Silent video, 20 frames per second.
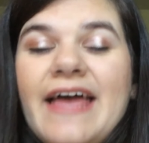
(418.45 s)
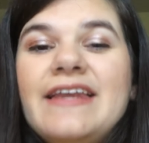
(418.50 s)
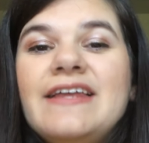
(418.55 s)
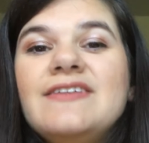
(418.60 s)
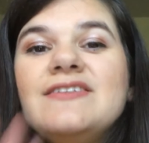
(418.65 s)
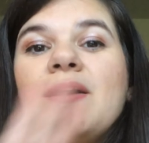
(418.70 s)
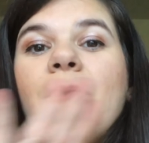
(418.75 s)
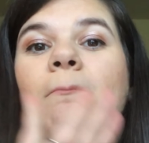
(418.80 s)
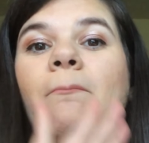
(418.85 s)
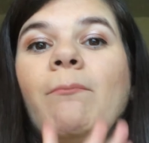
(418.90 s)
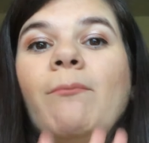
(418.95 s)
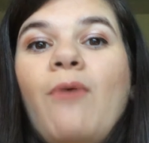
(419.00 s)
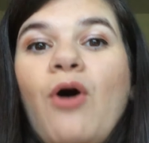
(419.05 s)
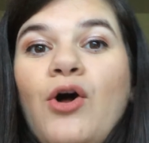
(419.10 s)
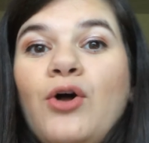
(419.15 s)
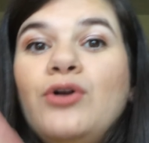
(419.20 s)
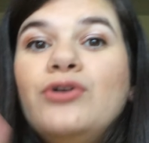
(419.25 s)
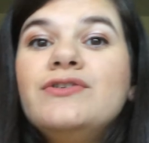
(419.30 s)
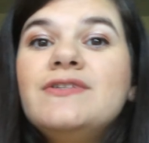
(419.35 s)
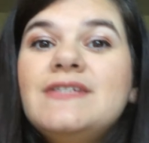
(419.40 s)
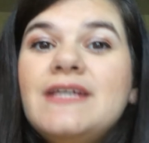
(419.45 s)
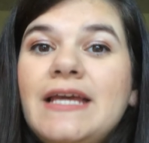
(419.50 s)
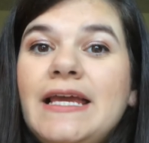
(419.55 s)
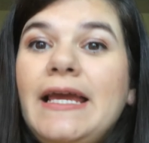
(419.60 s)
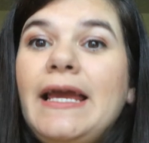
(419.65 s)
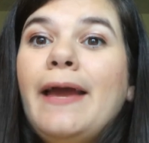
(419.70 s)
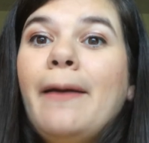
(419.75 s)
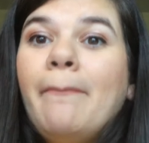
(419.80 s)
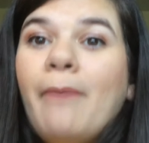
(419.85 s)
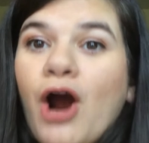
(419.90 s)
and it's
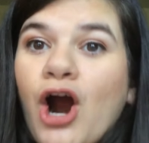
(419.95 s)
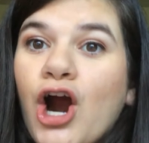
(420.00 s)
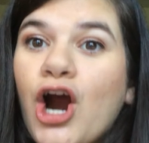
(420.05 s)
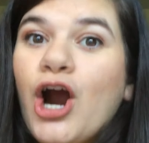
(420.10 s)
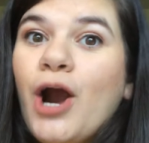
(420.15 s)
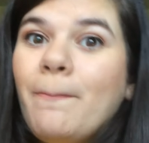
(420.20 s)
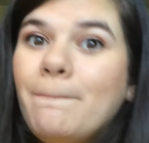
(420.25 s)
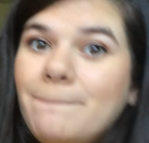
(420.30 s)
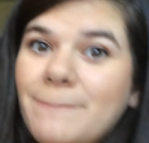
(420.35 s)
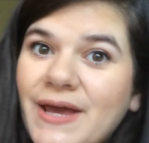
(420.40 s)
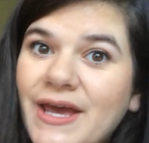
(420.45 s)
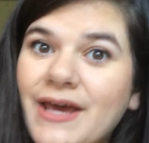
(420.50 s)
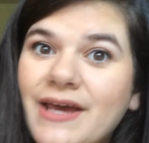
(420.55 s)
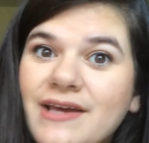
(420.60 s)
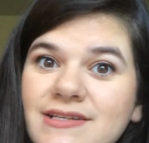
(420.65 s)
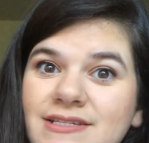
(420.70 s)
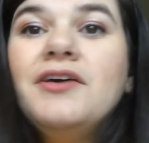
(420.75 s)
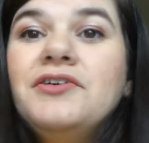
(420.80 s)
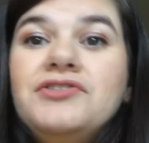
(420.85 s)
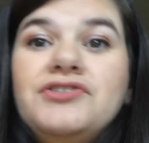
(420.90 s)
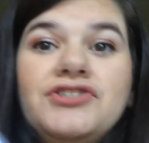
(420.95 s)
multi-purpose.